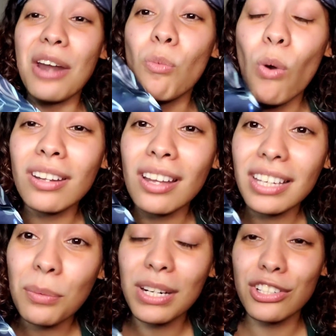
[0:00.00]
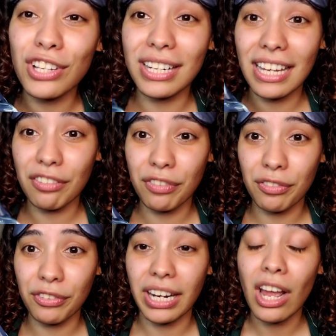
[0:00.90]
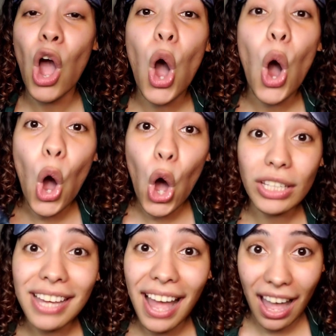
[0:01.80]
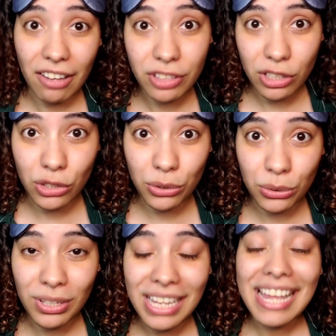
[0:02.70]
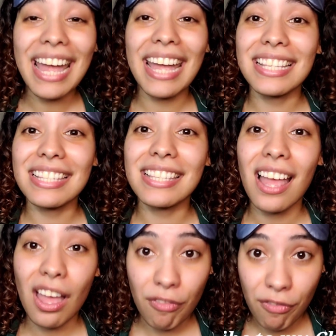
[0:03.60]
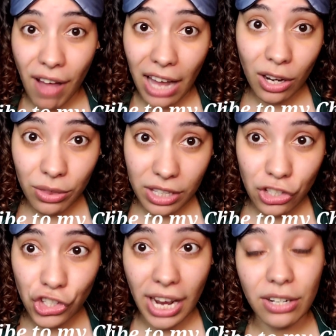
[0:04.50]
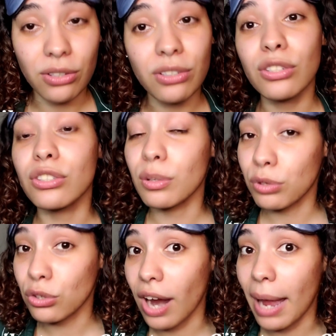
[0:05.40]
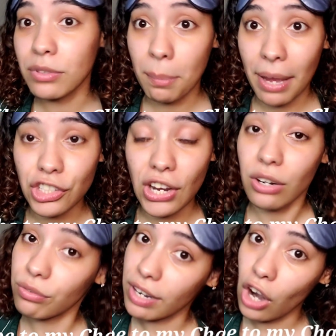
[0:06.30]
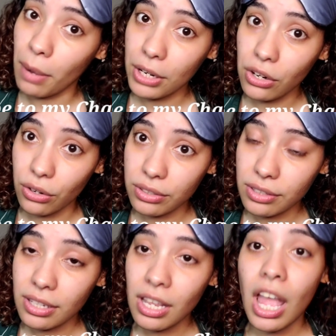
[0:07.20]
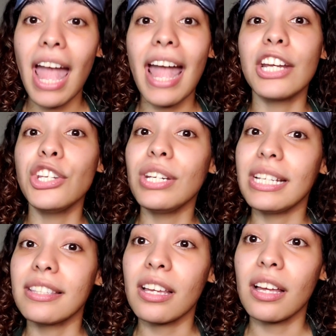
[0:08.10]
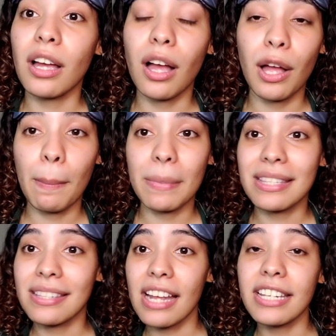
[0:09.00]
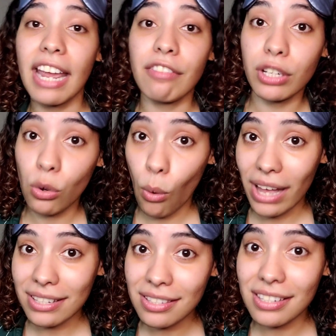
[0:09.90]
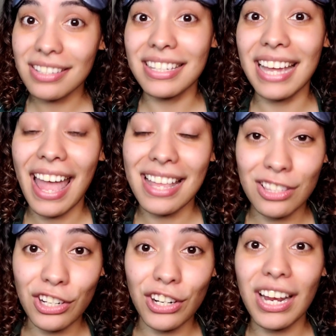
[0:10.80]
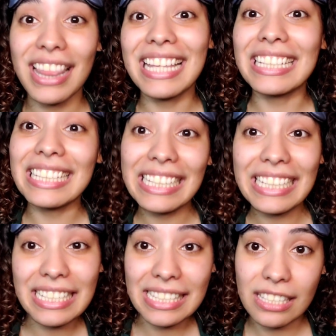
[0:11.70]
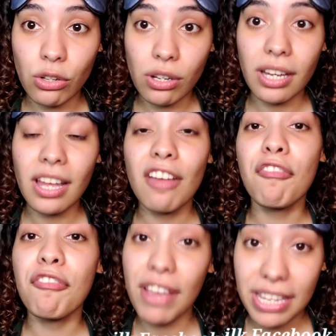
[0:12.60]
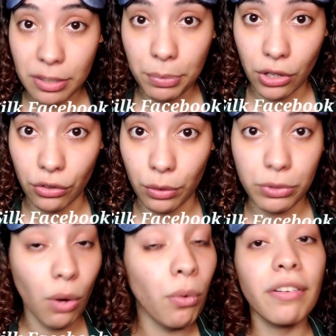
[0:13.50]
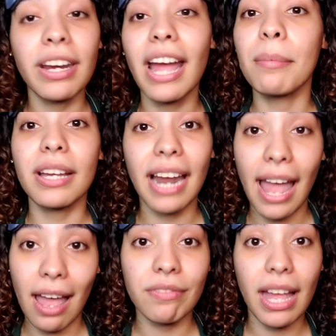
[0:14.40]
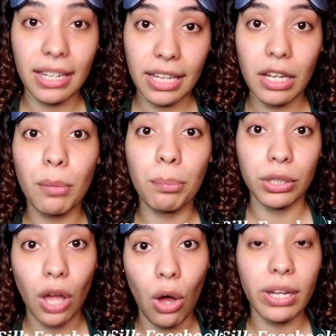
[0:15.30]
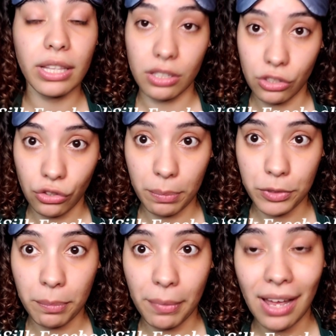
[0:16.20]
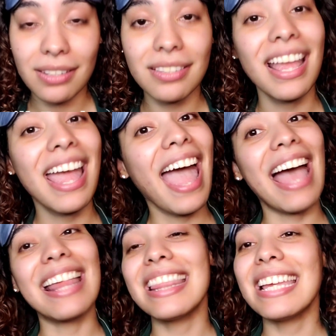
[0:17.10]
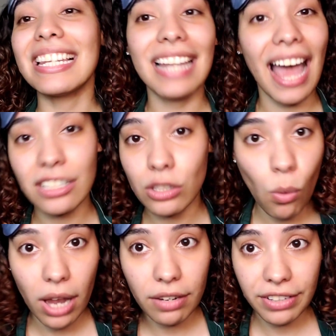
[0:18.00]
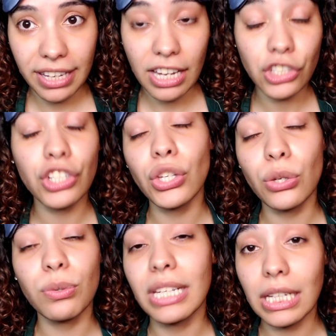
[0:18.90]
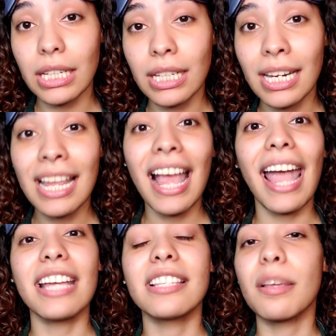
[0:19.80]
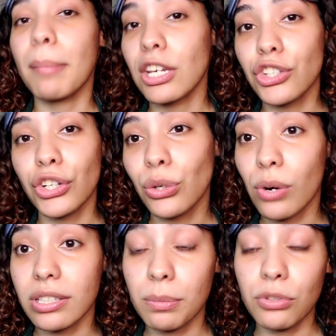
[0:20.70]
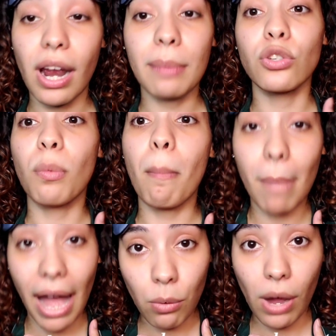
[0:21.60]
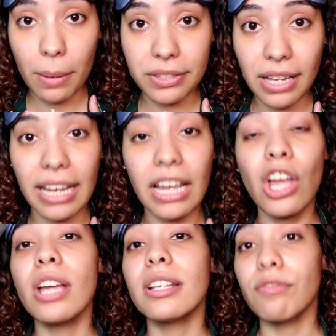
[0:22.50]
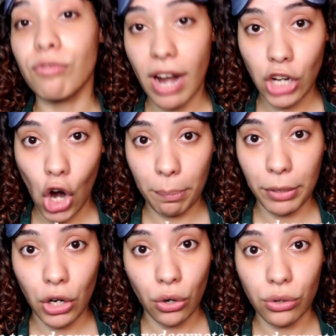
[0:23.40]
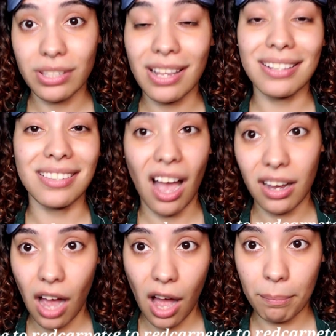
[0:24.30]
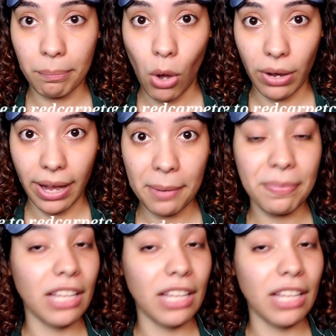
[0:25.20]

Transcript: And one lucky winner is gonna get it for free. All you have to do is follow this channel, so subscribe to my channel, Red Carpet Curls, and you need to send a request to enter the LilySilk Facebook group. Don't worry, I'm gonna have that link below in the description box. And the last qualification you need is to make sure you are subscribed to my website, redcarpetcurls.com, okay?